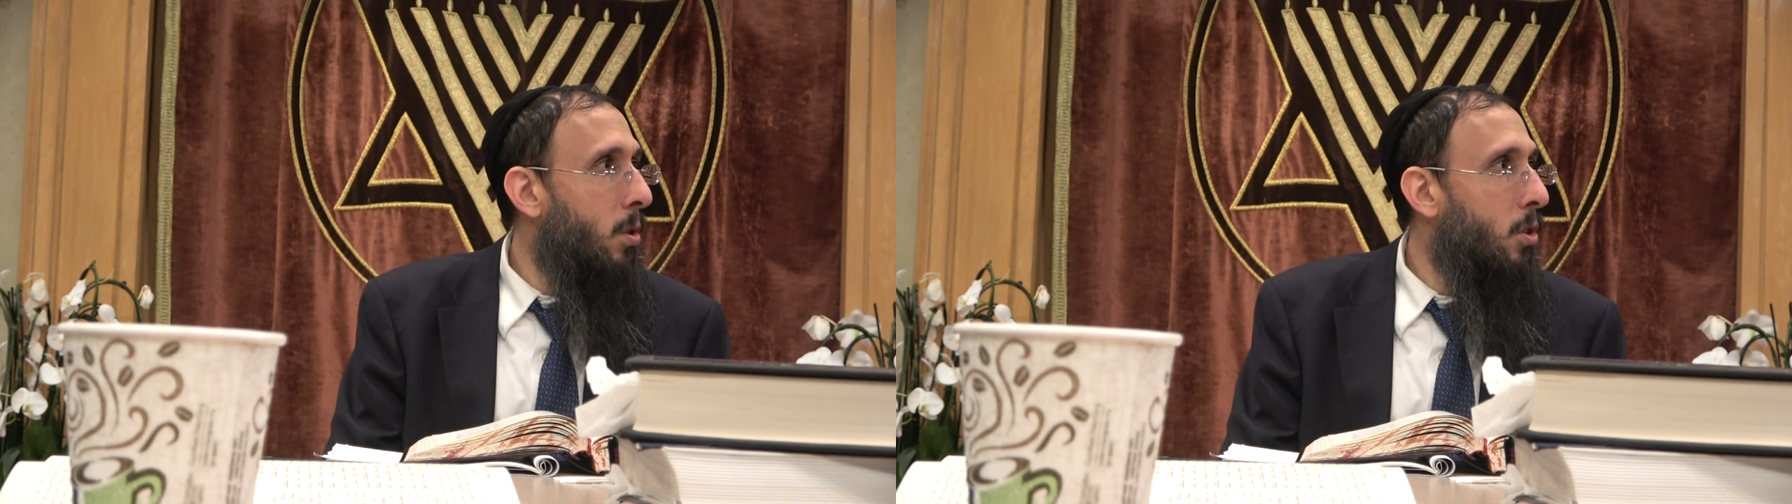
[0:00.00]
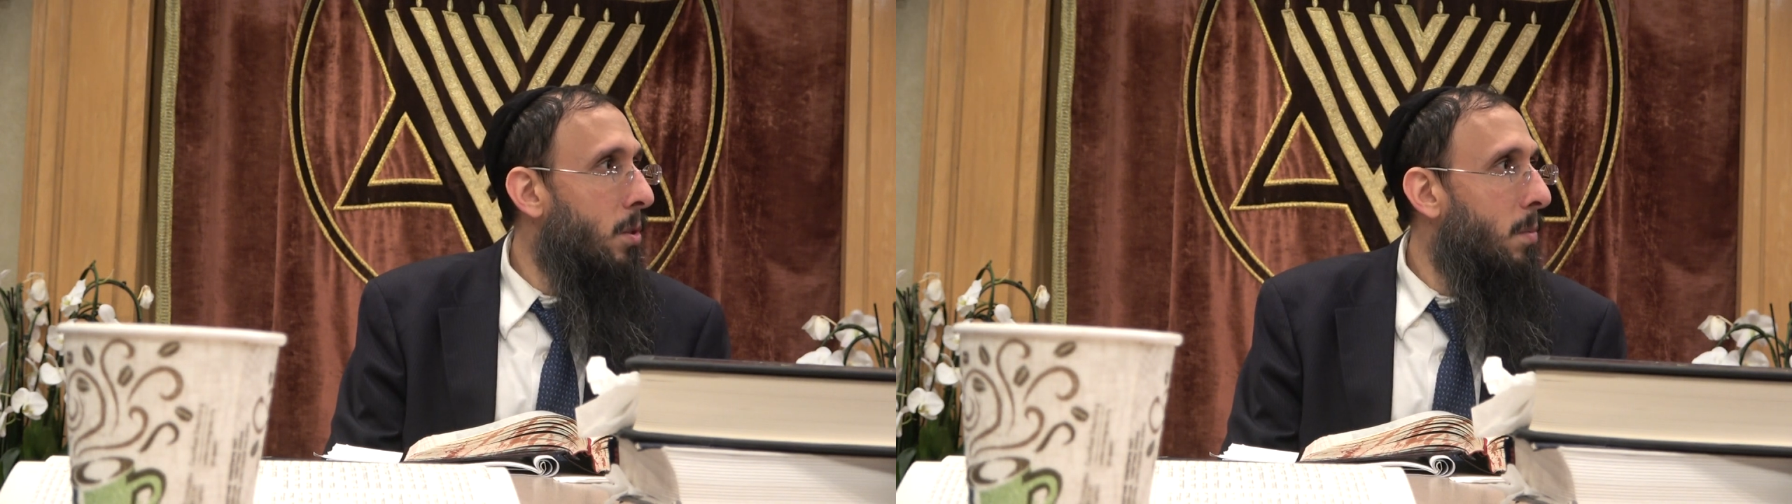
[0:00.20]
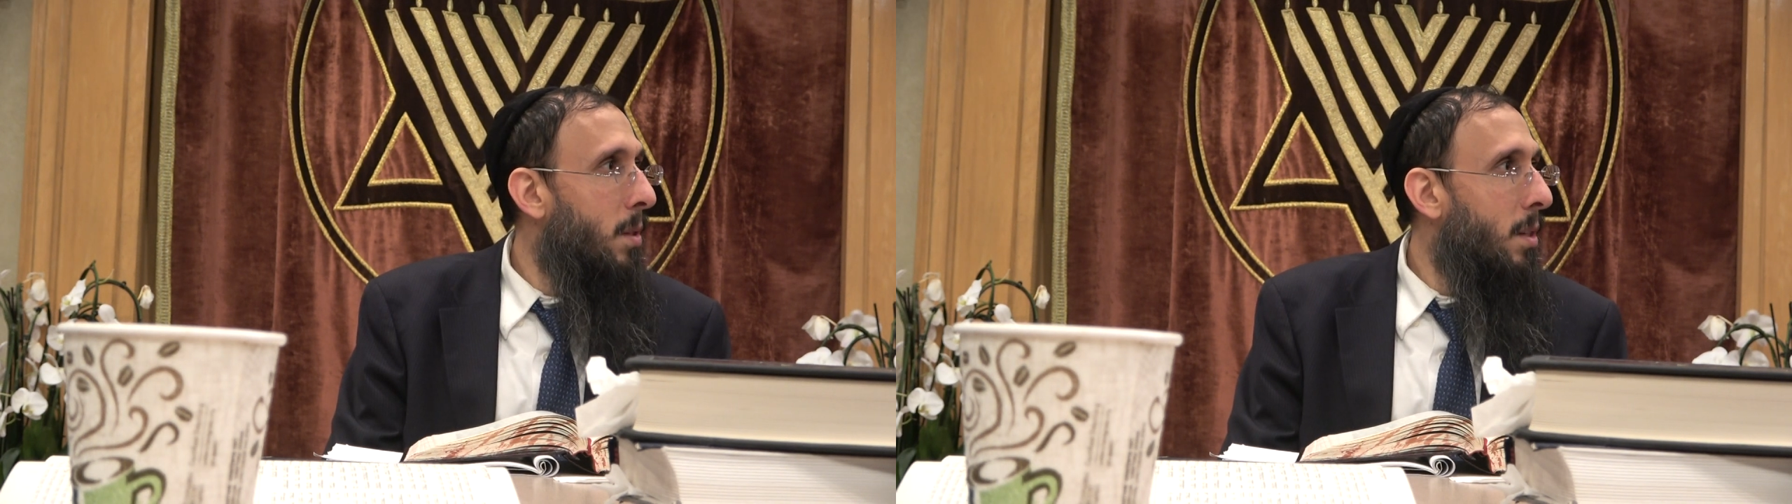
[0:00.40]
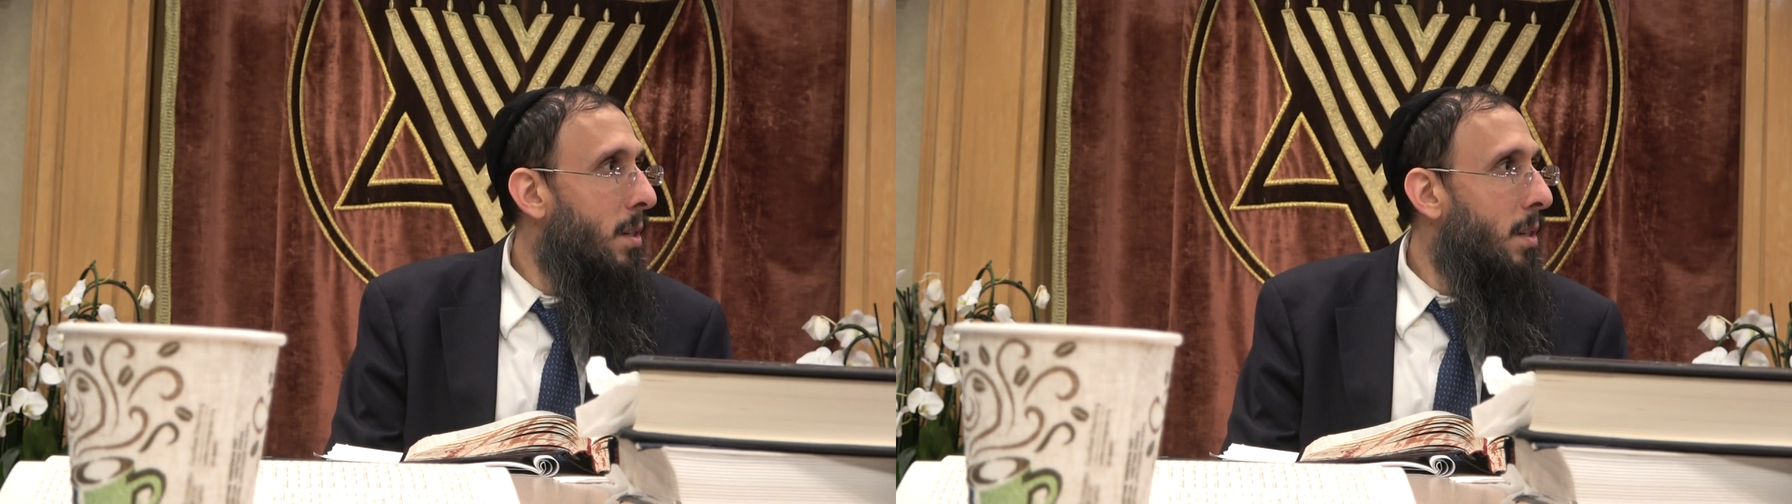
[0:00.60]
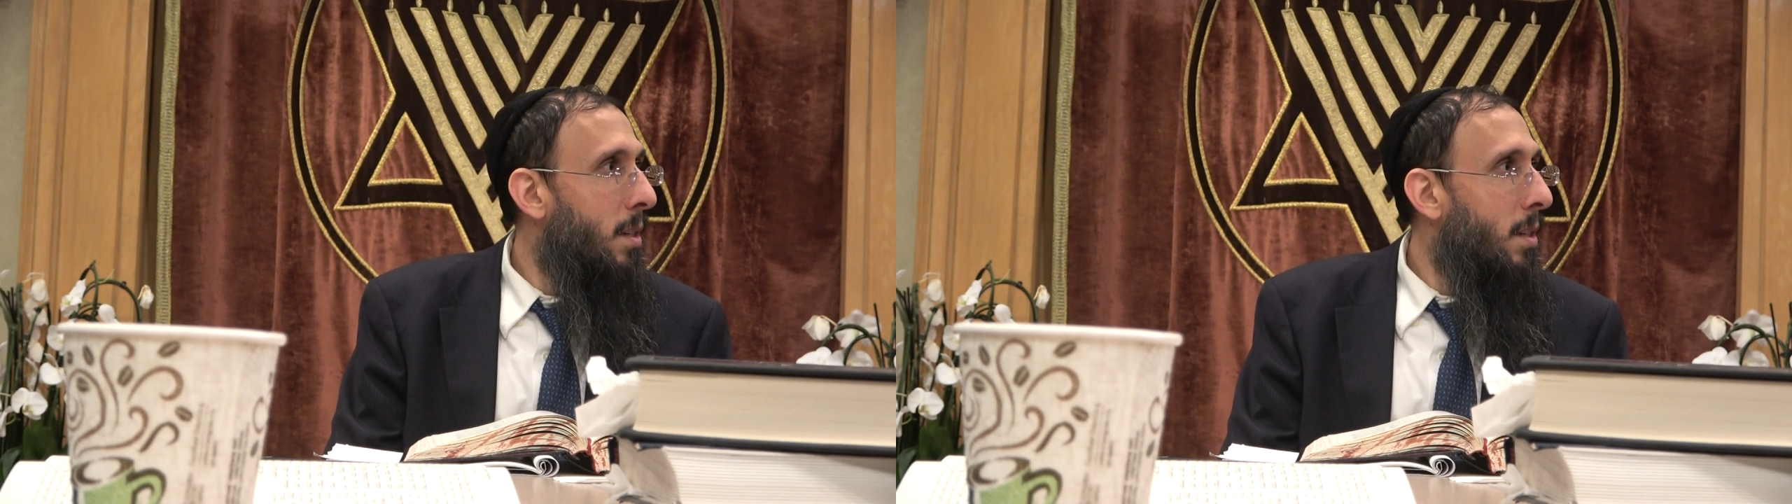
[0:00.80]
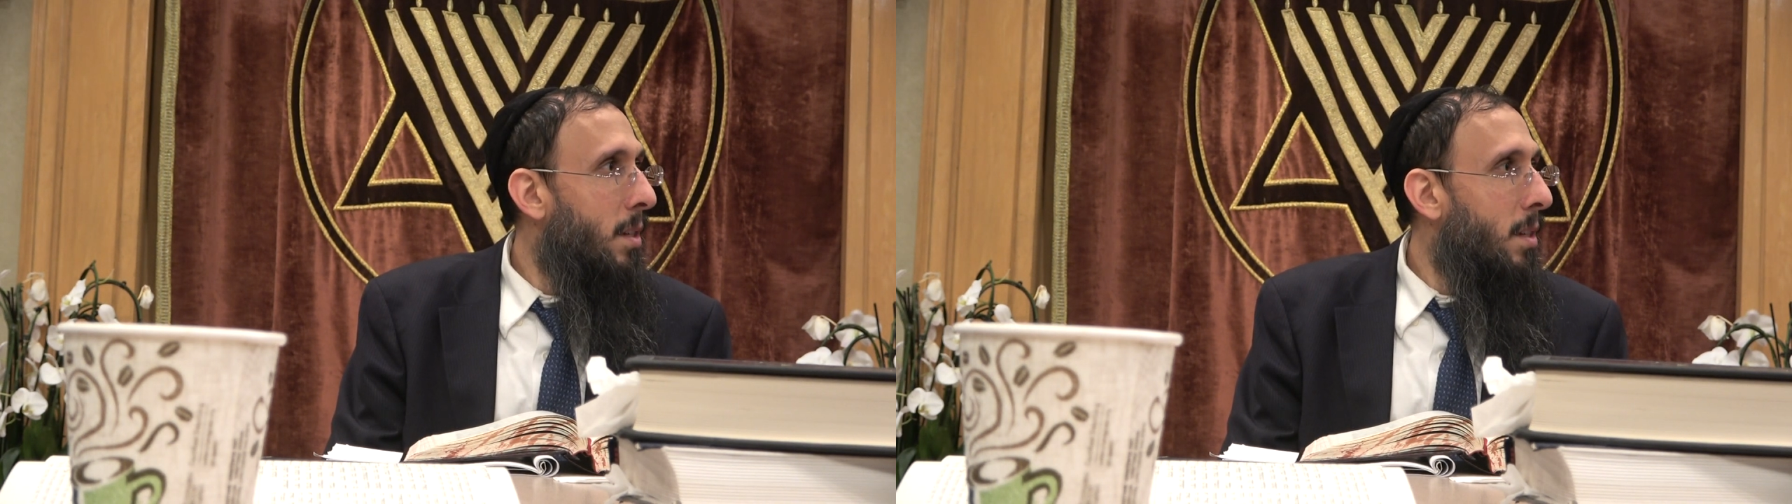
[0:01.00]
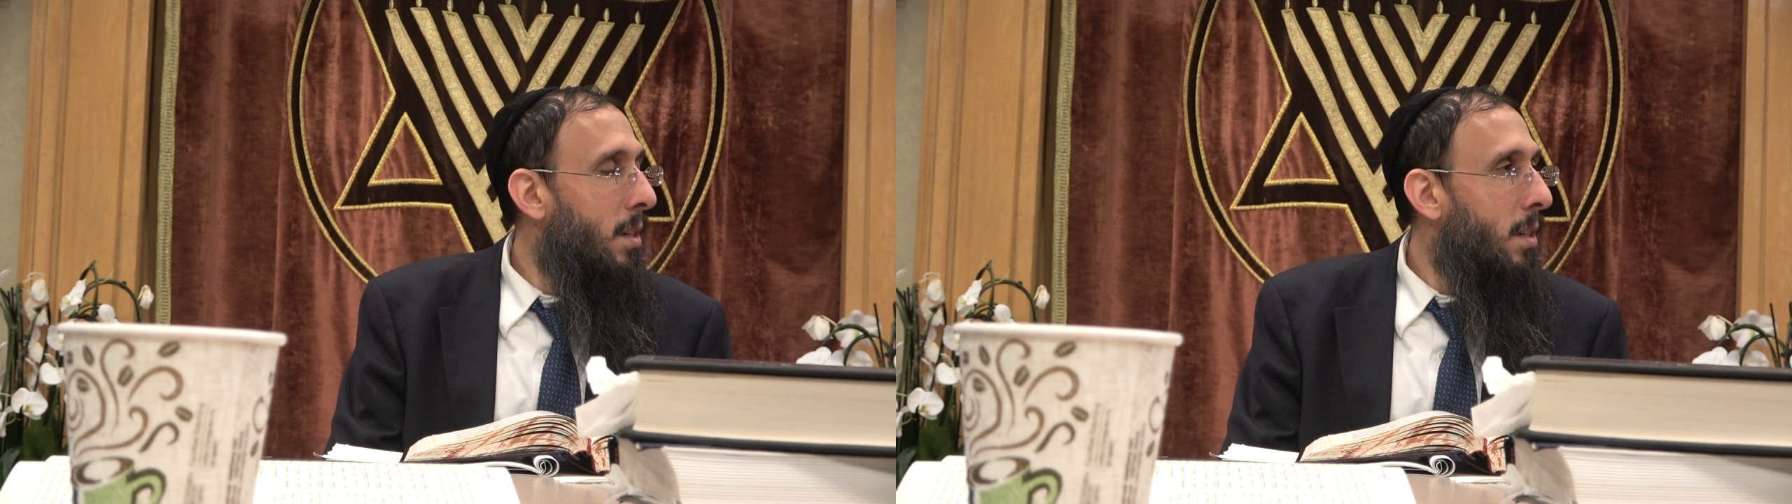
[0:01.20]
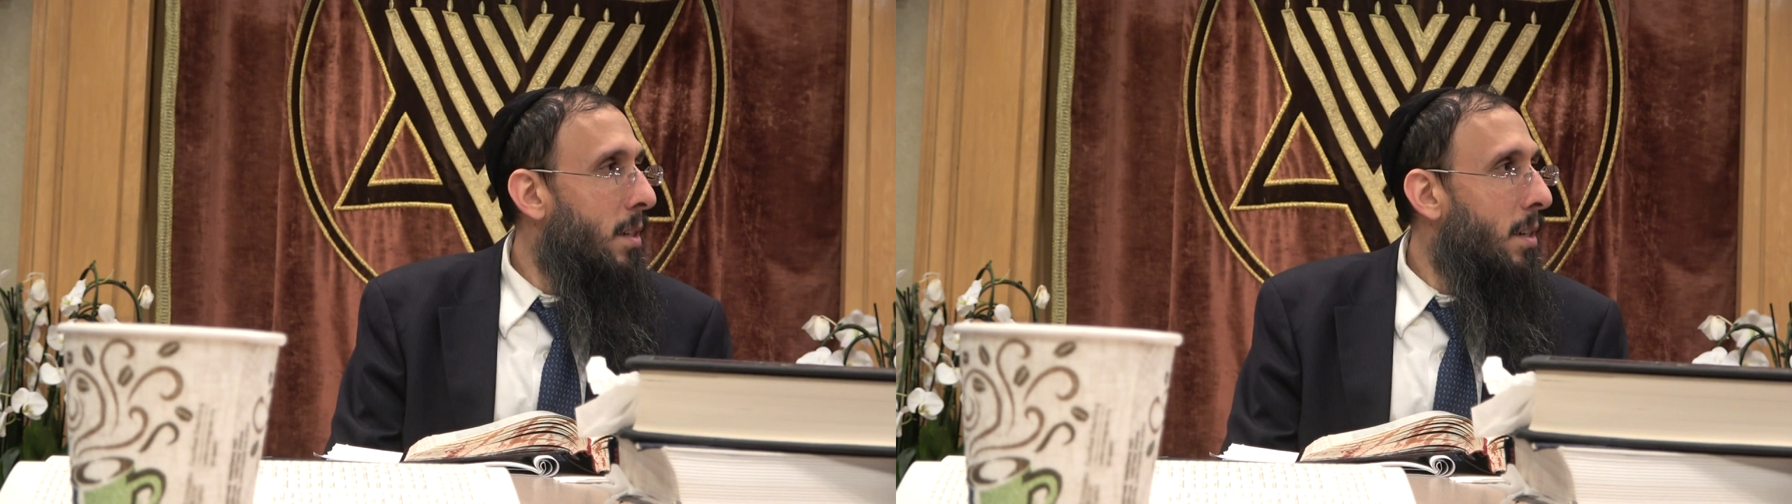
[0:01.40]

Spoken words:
Erev Yom Kippur chicken,